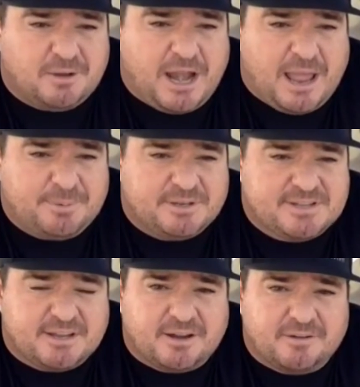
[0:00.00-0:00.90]
happy to
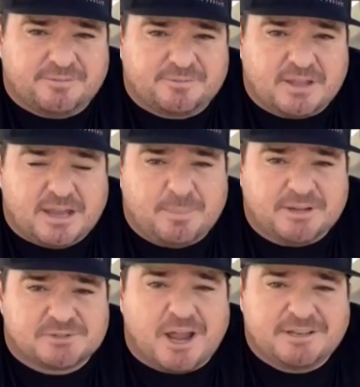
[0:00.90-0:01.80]
take care of
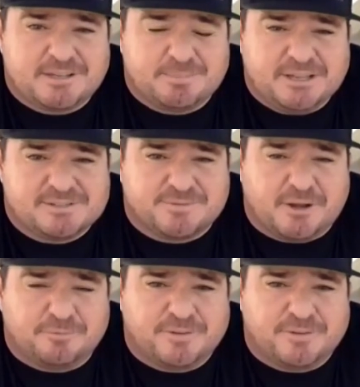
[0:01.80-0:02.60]
anybody's Tri-Tip needs if they don't